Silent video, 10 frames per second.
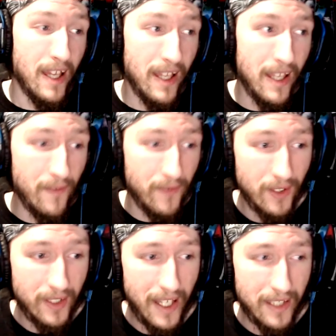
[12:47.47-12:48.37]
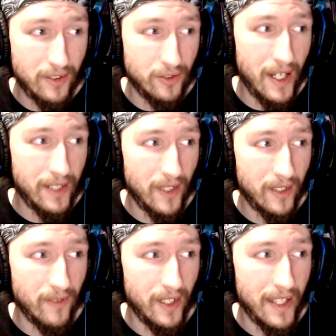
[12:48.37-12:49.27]
if you look at their track
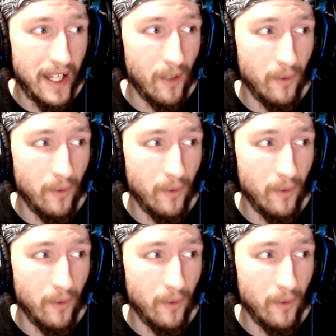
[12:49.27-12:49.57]
record right now